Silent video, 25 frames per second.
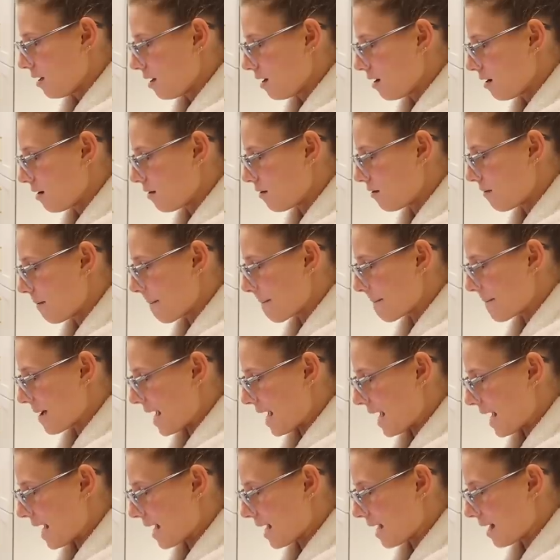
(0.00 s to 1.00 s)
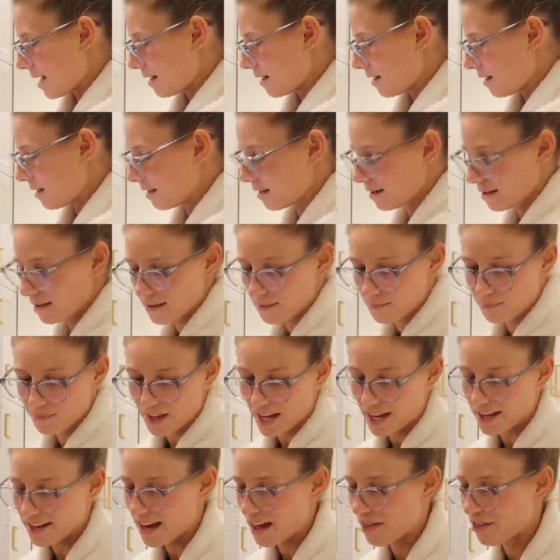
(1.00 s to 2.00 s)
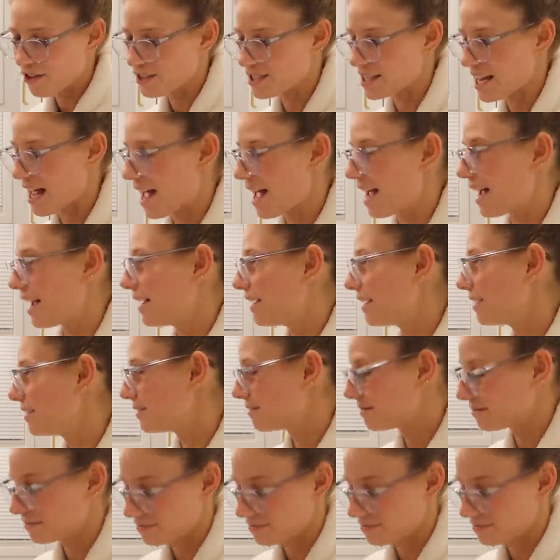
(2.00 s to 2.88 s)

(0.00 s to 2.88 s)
Oh man, another day.